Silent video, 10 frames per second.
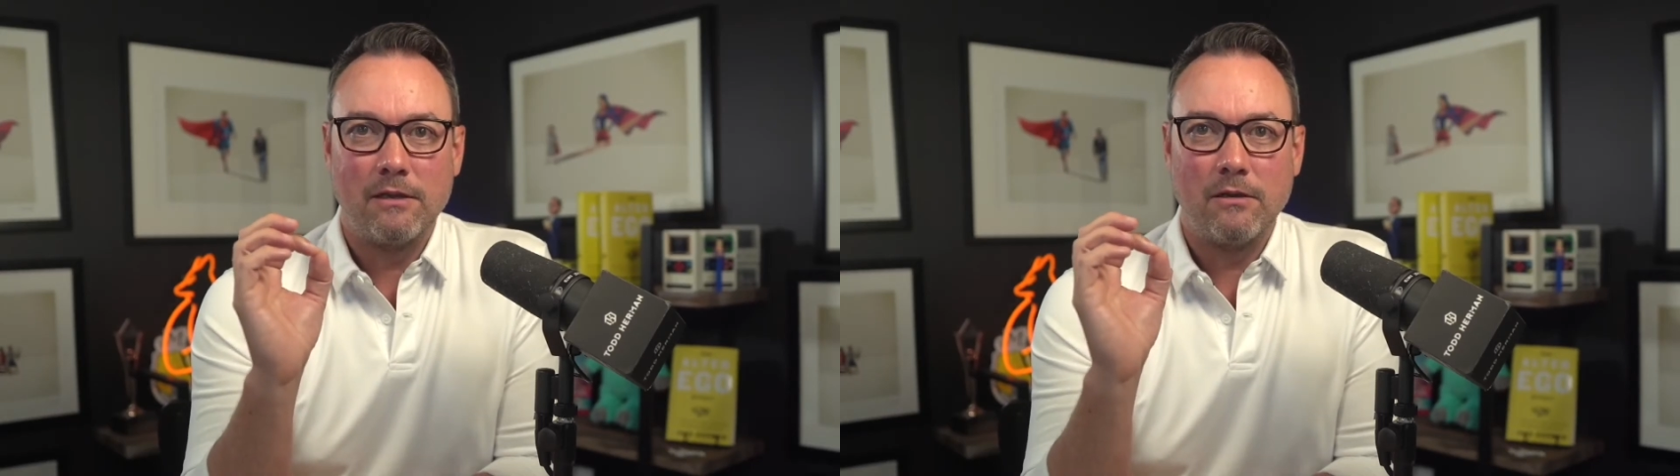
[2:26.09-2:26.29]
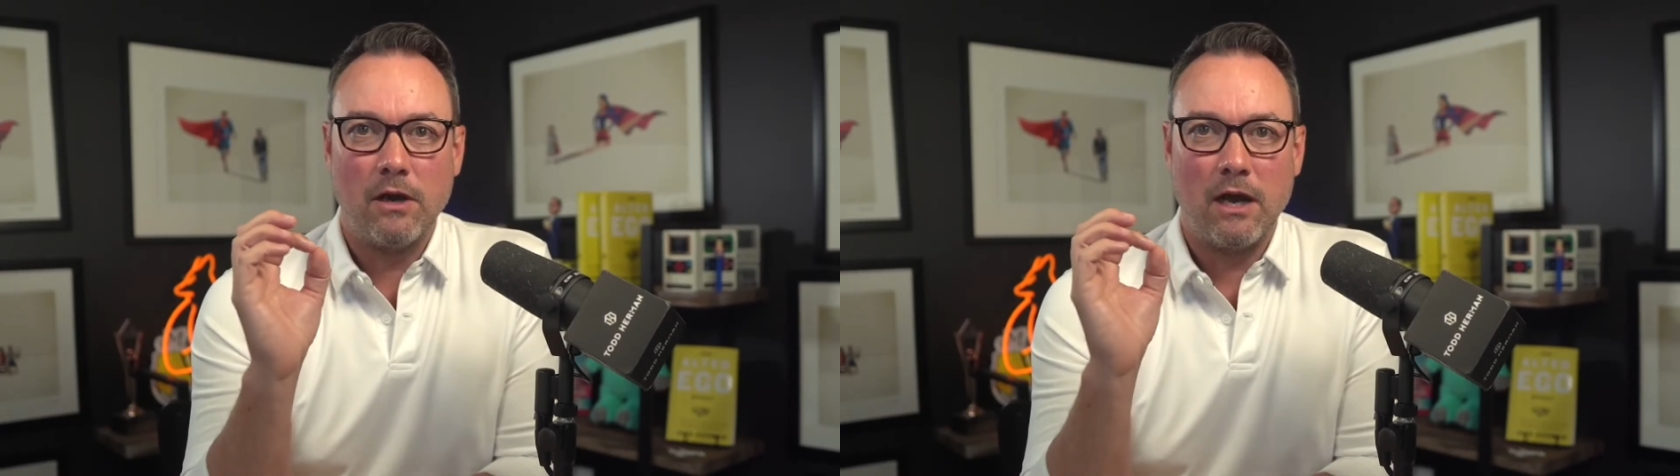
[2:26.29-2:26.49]

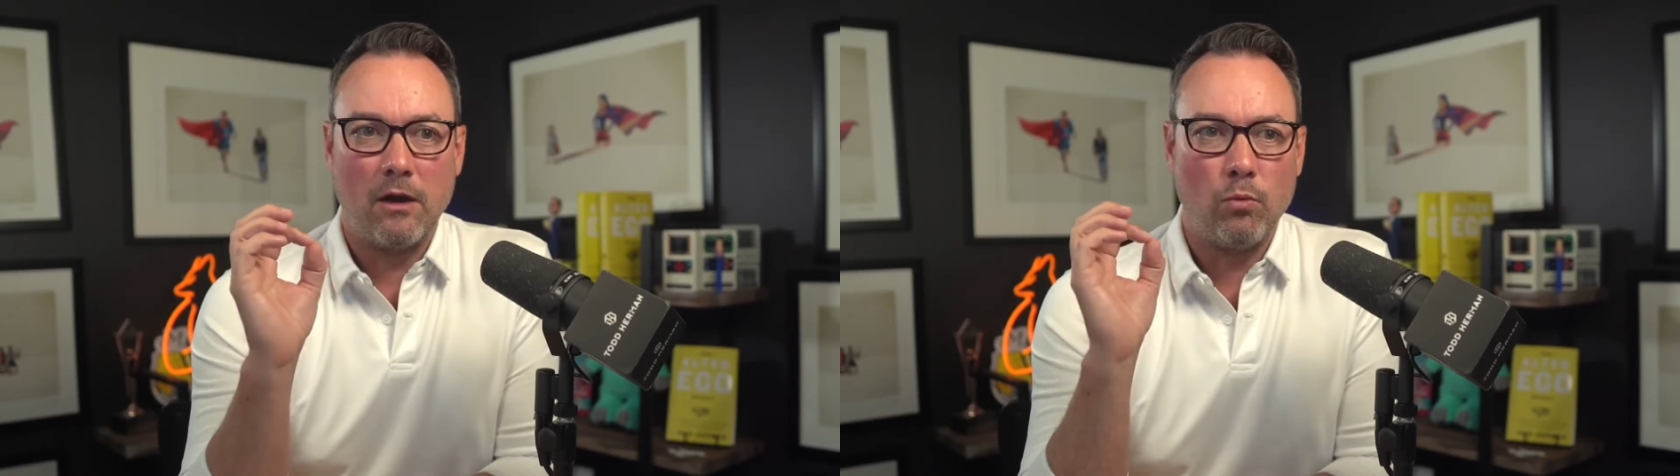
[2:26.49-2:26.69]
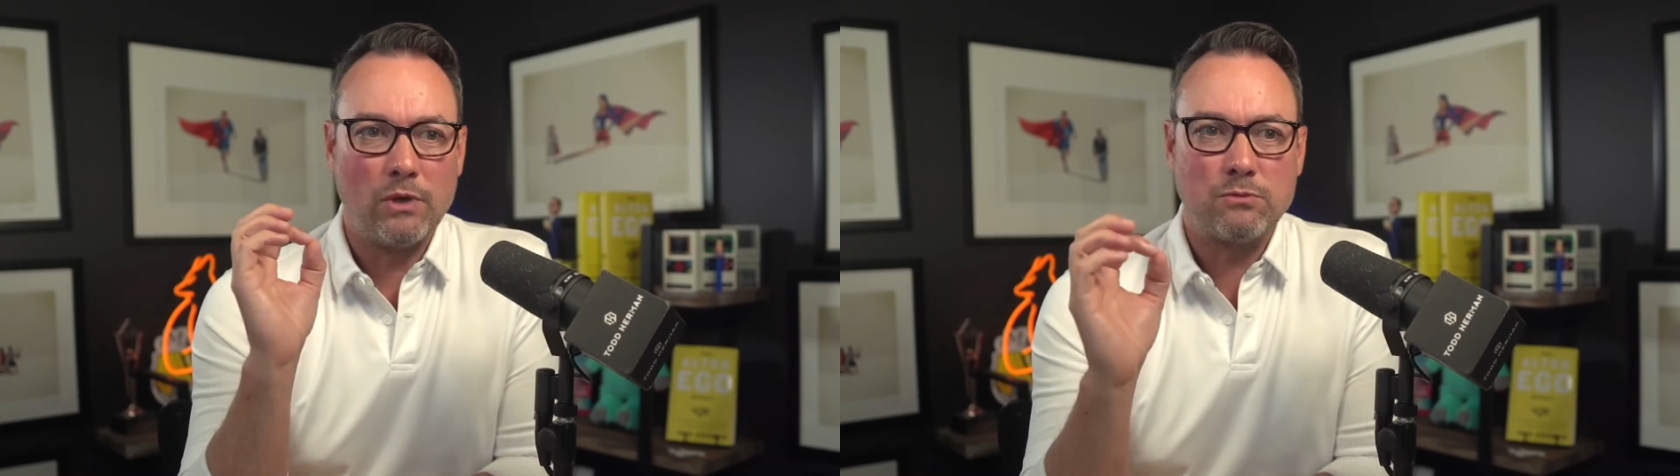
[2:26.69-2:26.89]
uh,
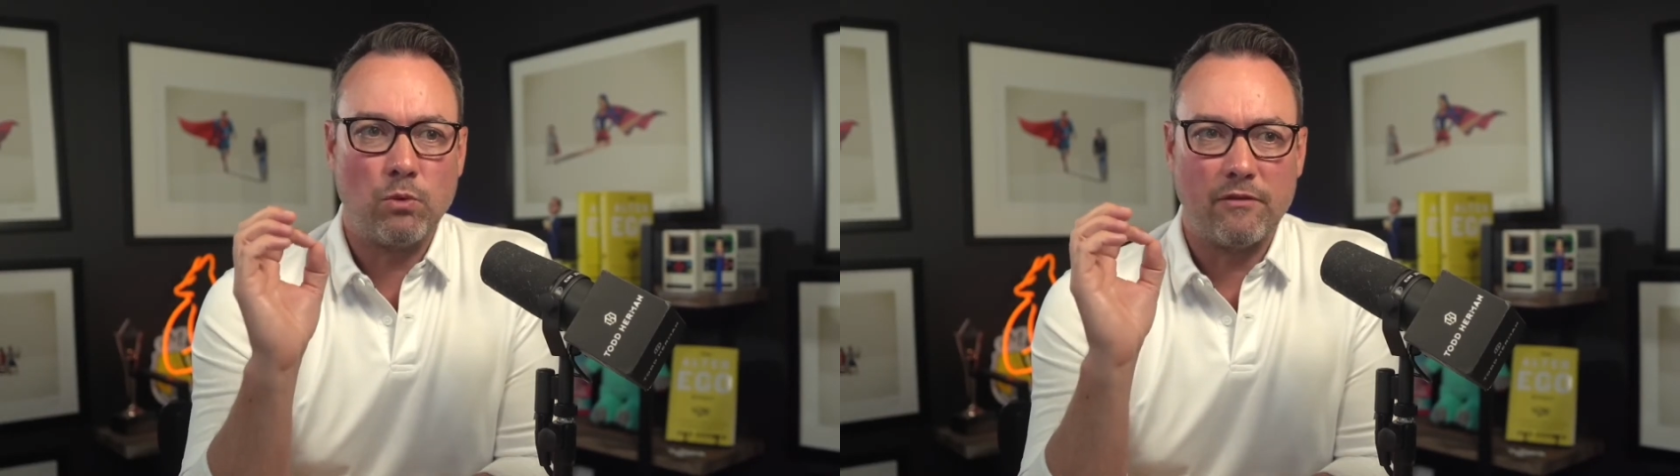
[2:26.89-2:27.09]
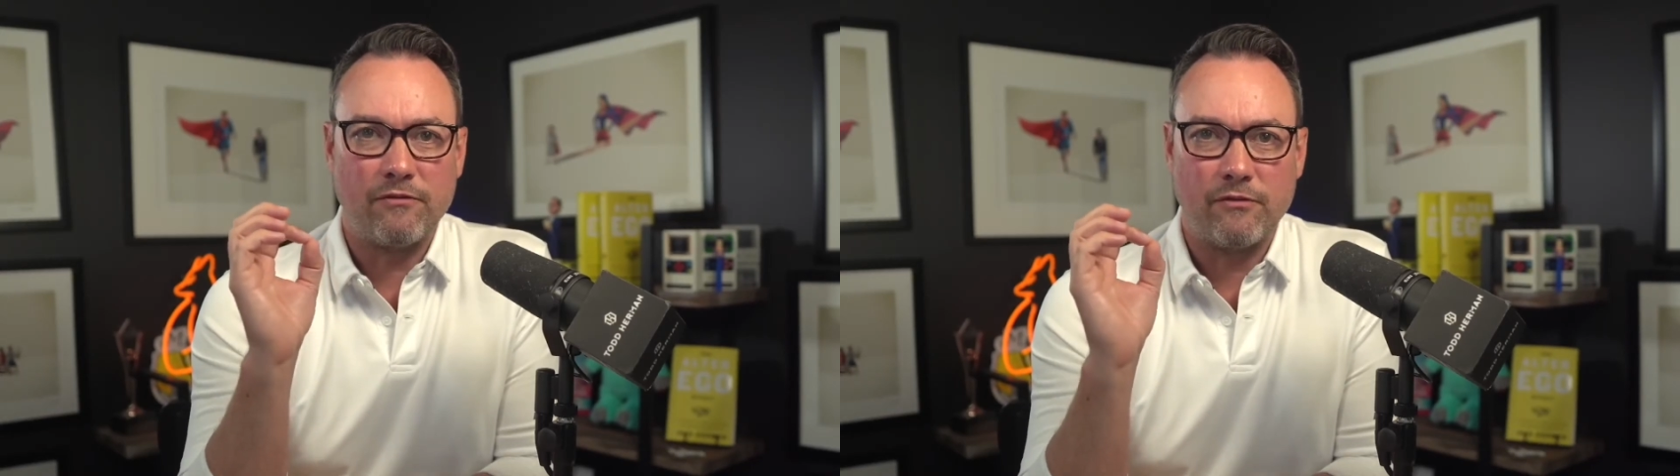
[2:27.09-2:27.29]
what's one of the
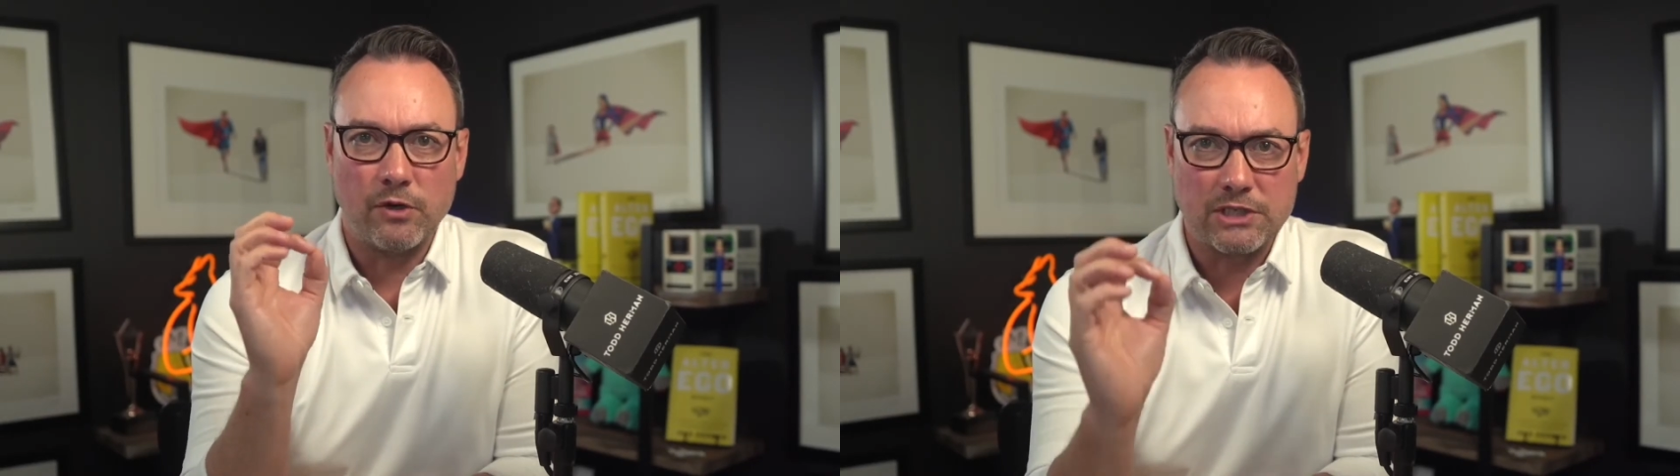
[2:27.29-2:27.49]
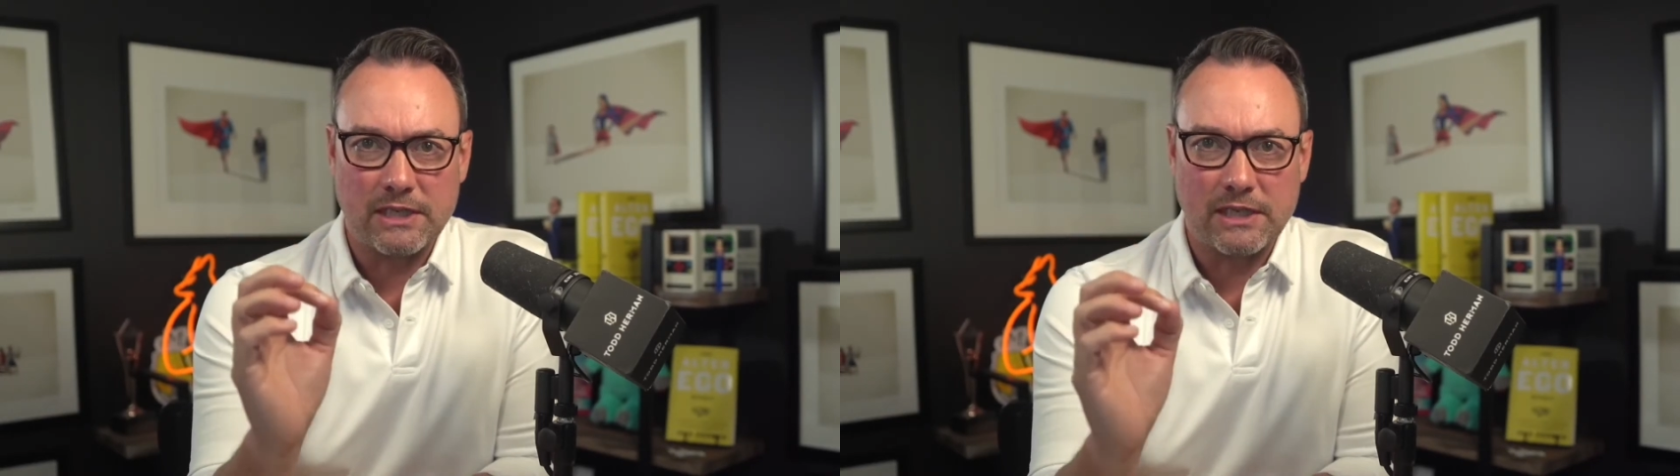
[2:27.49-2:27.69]

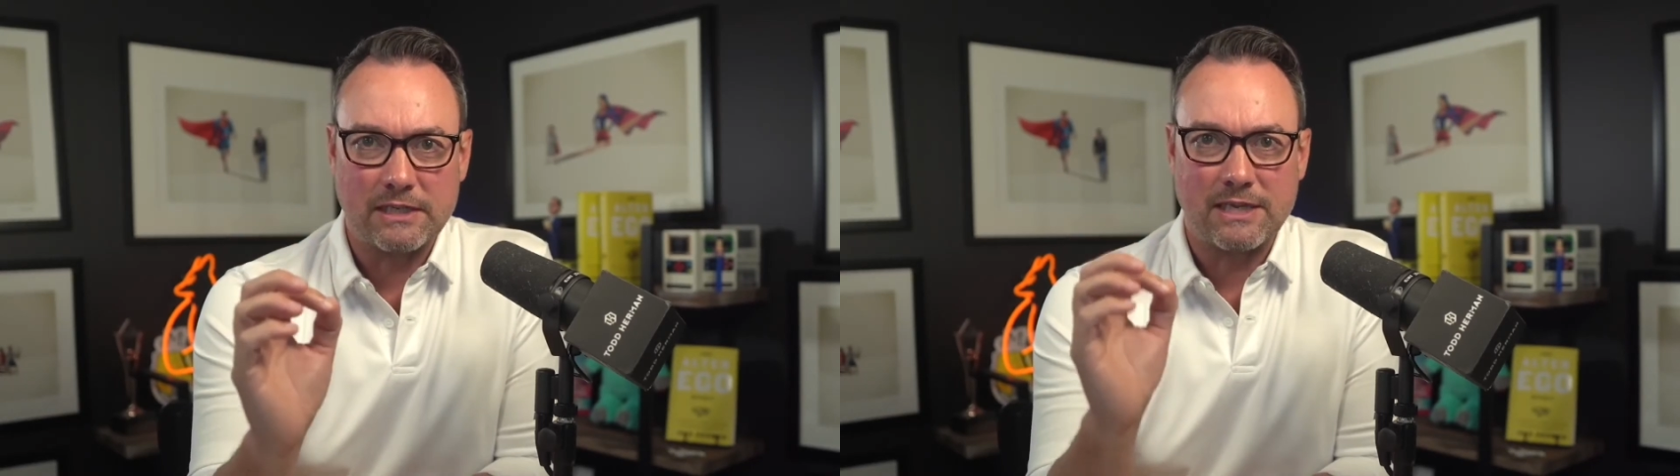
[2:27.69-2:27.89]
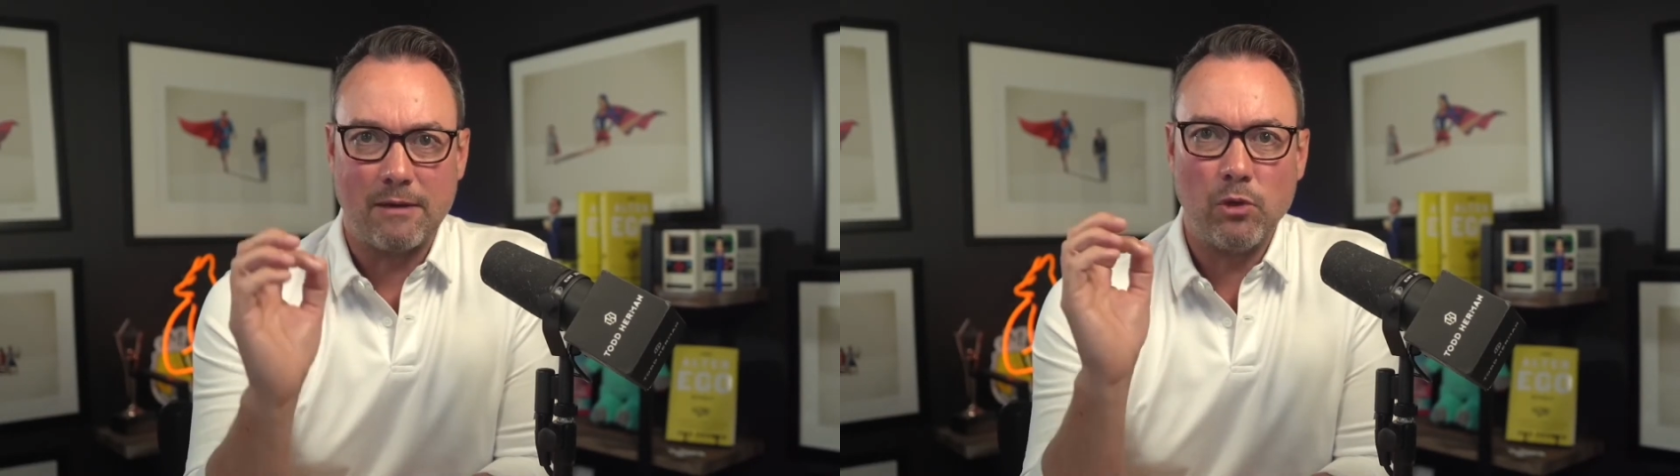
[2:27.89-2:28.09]
first things that
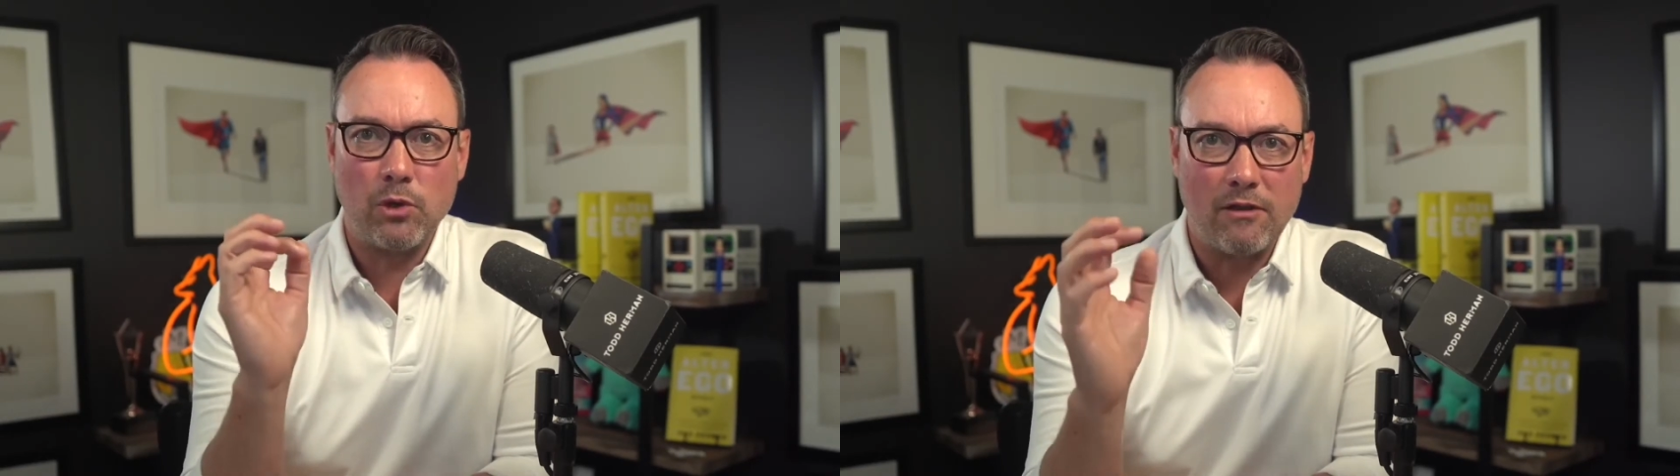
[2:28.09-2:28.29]
I'm looking